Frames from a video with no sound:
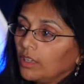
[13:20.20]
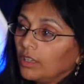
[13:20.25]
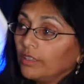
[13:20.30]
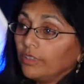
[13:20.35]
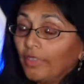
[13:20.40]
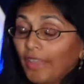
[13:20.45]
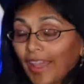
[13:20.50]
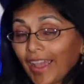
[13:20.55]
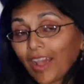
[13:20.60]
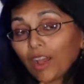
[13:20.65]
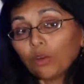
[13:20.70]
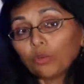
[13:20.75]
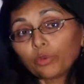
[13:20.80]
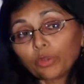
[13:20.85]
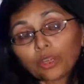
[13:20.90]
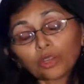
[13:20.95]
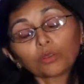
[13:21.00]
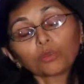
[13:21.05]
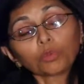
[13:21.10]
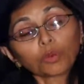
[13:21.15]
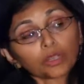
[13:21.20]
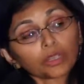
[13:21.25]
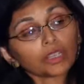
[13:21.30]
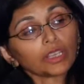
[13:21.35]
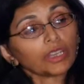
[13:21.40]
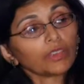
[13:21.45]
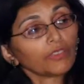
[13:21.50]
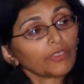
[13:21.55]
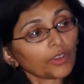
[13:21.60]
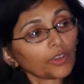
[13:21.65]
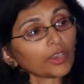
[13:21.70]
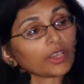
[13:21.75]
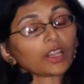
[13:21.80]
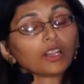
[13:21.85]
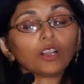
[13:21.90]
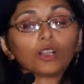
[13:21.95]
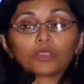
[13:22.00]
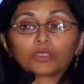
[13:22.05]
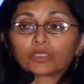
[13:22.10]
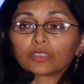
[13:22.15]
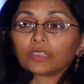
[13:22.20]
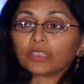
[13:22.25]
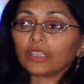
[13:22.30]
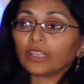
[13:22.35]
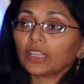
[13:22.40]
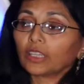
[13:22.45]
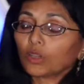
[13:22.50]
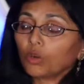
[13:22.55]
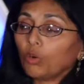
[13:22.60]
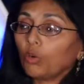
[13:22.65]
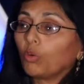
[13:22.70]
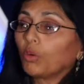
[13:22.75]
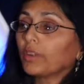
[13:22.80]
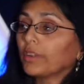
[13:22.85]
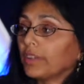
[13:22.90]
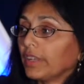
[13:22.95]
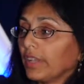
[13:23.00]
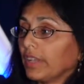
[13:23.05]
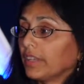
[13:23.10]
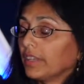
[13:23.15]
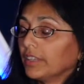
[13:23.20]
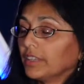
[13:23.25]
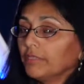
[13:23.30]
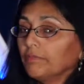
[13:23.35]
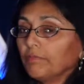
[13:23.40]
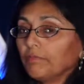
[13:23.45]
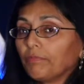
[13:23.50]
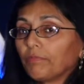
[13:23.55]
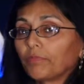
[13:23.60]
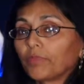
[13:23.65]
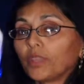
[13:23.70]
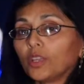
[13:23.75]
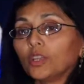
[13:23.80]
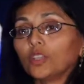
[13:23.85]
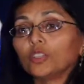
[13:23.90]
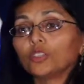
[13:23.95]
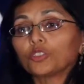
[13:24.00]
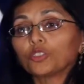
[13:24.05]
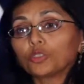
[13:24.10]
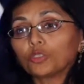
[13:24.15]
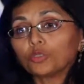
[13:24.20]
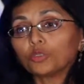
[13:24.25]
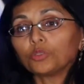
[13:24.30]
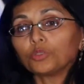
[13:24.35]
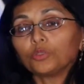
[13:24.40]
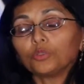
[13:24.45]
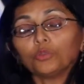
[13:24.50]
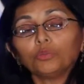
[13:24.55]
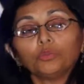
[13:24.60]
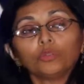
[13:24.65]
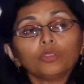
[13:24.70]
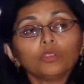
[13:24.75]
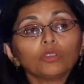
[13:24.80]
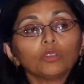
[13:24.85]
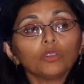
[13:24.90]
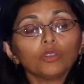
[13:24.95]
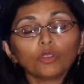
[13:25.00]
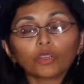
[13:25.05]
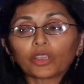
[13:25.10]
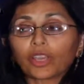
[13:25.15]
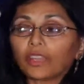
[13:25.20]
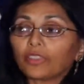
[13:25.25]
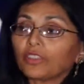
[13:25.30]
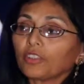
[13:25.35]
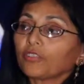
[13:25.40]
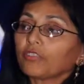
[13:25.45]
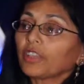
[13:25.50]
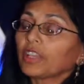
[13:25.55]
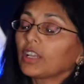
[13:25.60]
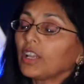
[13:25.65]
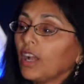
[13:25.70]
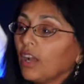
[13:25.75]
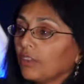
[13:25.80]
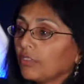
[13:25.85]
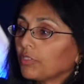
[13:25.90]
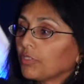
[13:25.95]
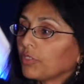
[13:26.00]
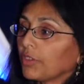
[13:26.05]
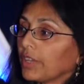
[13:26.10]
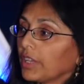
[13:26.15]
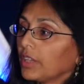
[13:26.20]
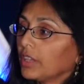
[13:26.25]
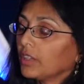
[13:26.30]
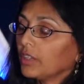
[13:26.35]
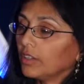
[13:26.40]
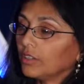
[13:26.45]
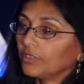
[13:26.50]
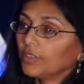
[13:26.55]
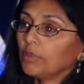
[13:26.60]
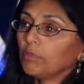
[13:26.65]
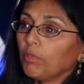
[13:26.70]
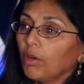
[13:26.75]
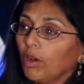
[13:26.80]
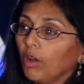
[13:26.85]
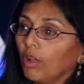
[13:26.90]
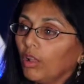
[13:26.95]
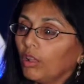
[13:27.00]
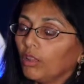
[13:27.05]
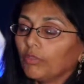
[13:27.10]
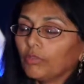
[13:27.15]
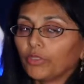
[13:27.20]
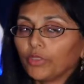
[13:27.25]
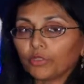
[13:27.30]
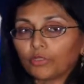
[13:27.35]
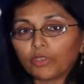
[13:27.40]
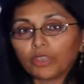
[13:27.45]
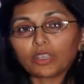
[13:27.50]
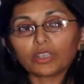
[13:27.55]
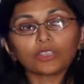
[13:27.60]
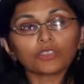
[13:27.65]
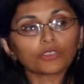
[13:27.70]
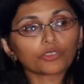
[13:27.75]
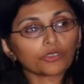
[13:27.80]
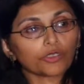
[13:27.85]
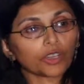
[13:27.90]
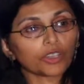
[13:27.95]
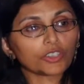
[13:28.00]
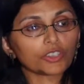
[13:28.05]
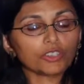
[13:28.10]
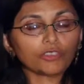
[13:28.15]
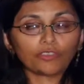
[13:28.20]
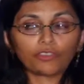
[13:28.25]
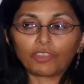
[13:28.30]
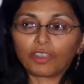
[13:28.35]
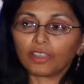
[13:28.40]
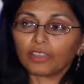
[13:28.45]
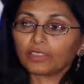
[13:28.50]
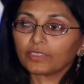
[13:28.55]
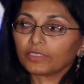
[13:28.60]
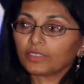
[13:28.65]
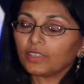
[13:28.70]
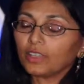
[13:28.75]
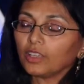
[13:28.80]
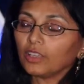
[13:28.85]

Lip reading: Now we are working very closely and coordinated to look at the recovery of Nepal, the reconstruction phase.